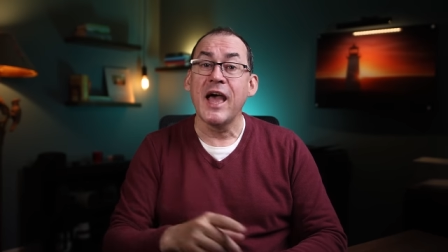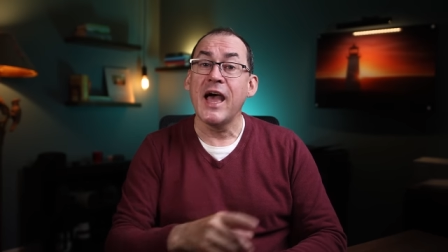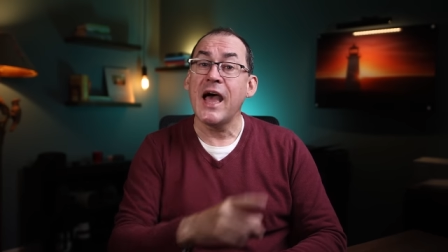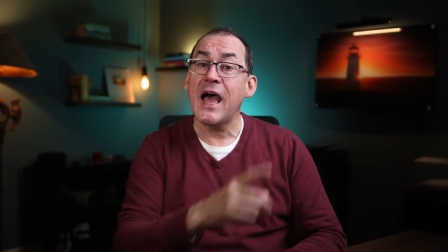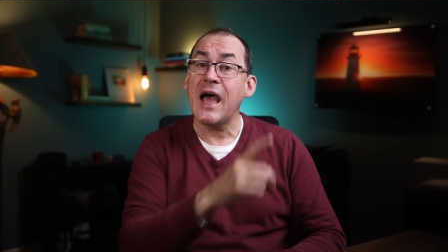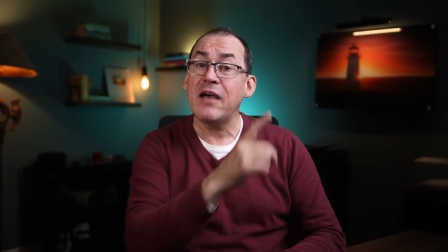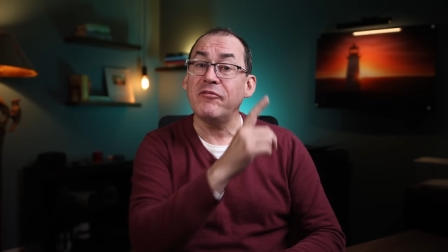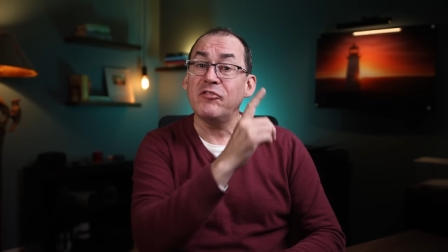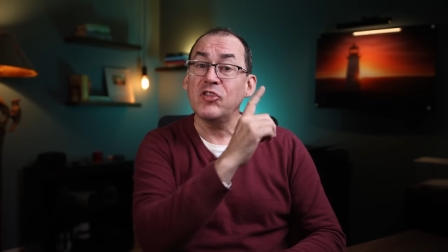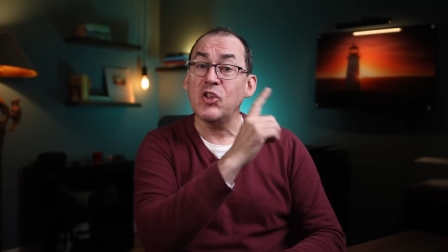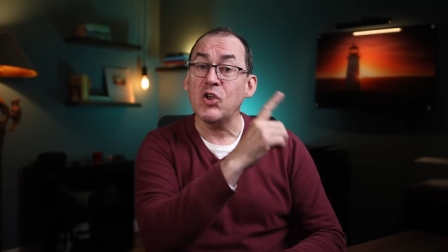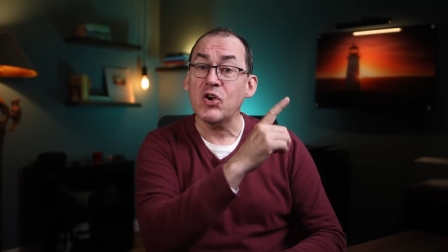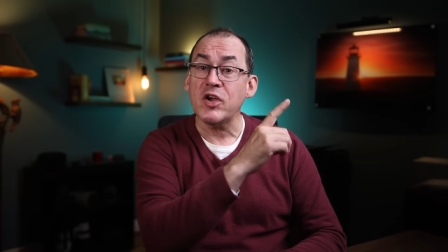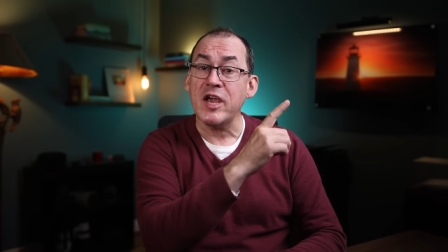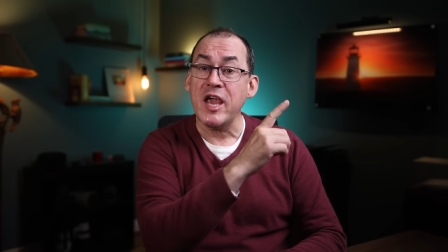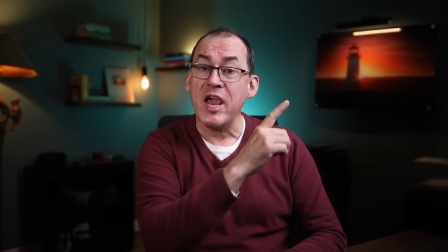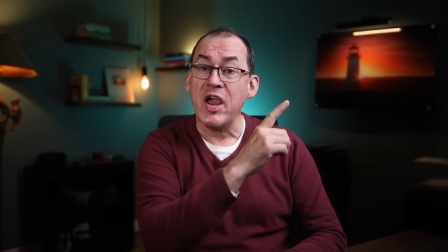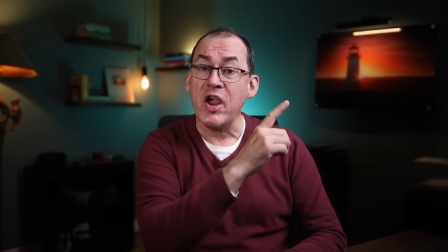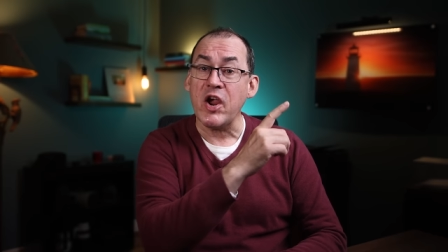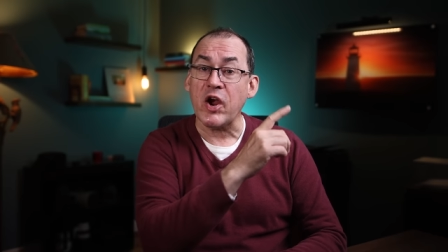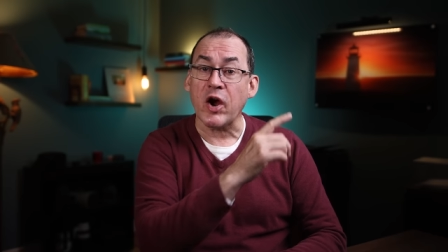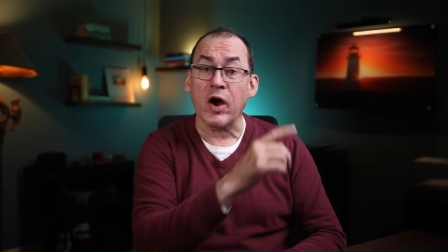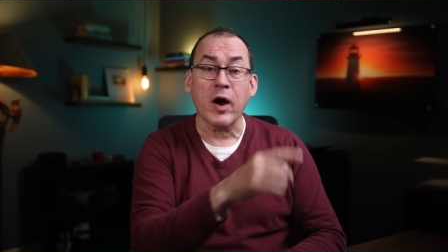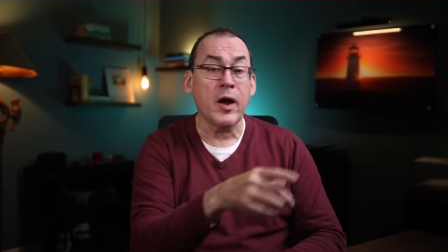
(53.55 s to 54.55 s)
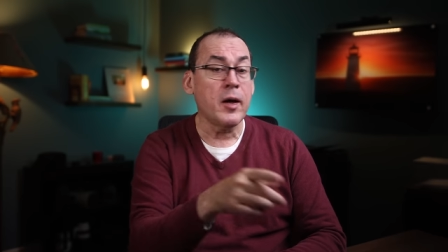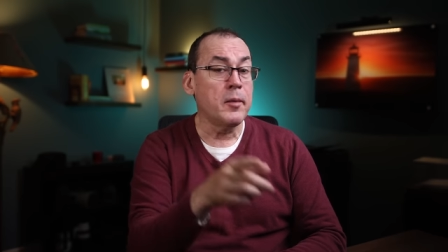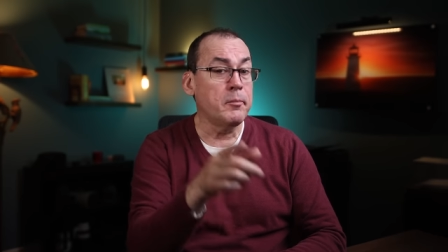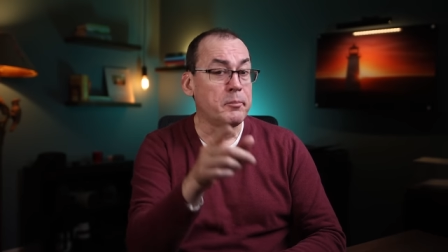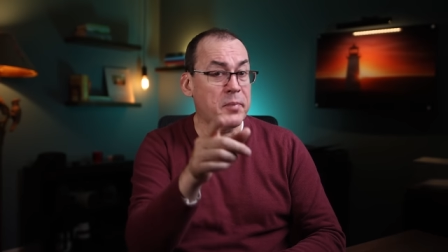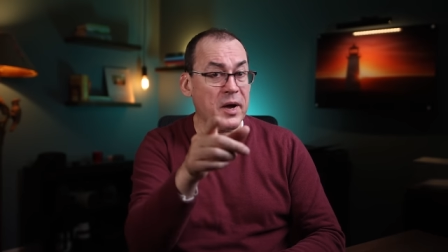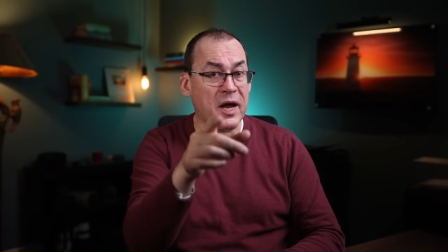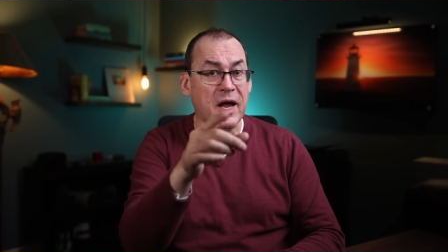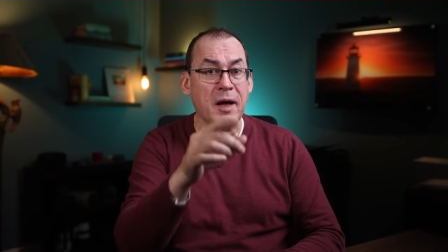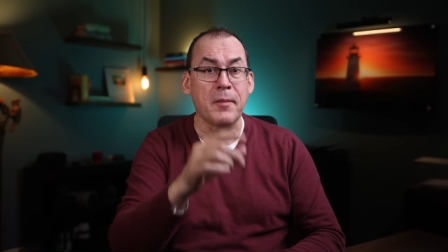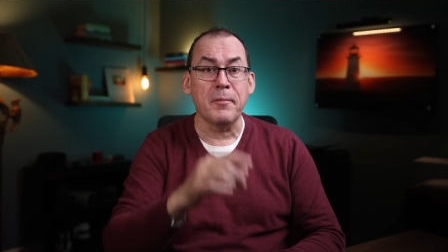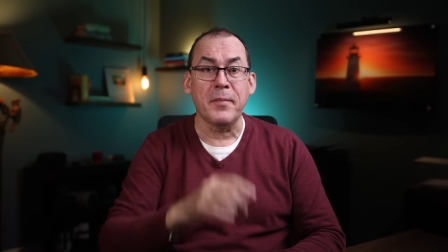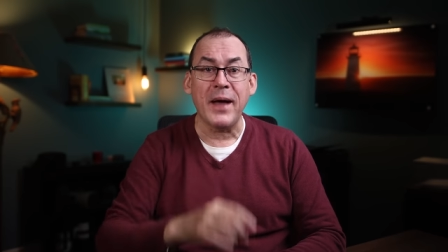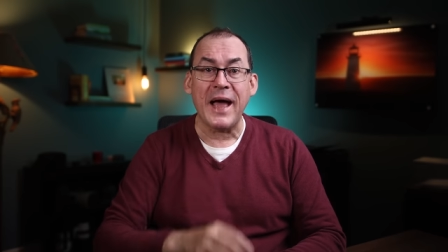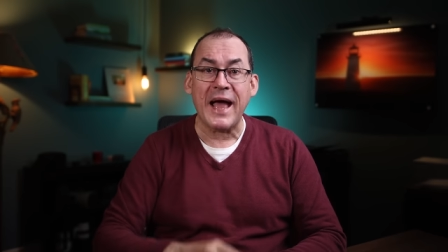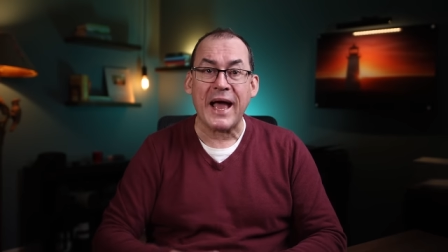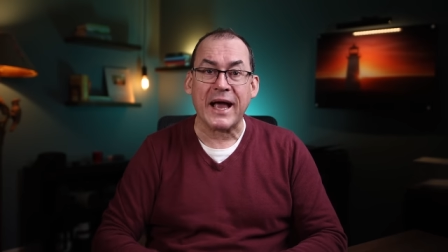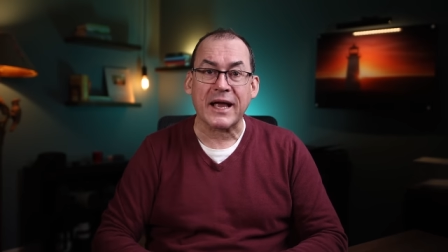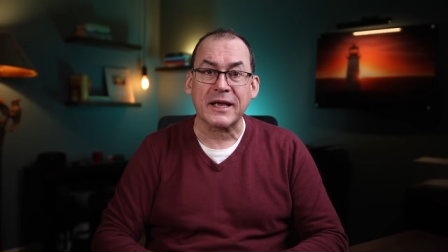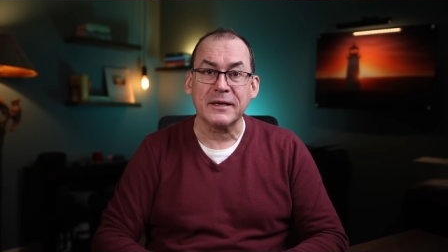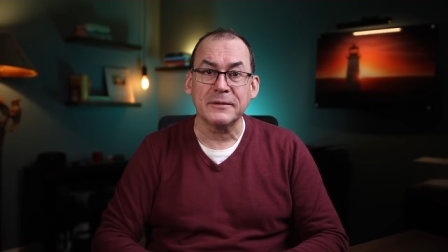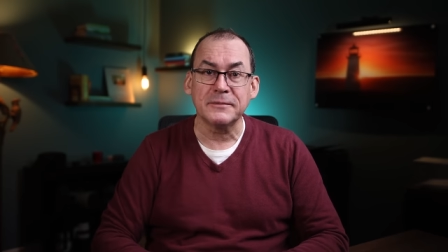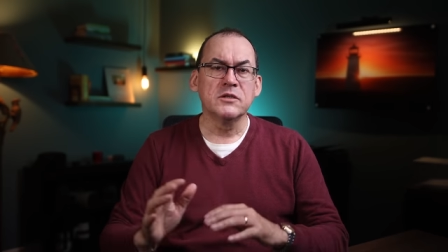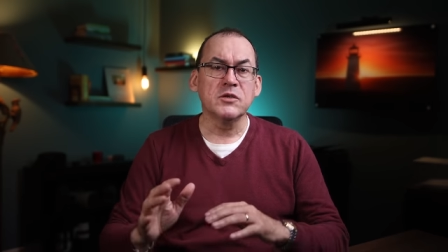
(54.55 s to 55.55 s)
have a look here but come
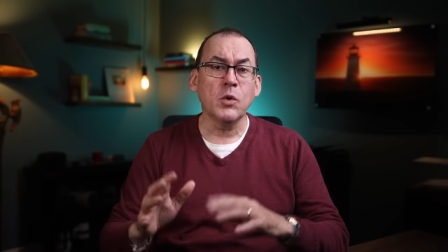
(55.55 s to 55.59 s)
back.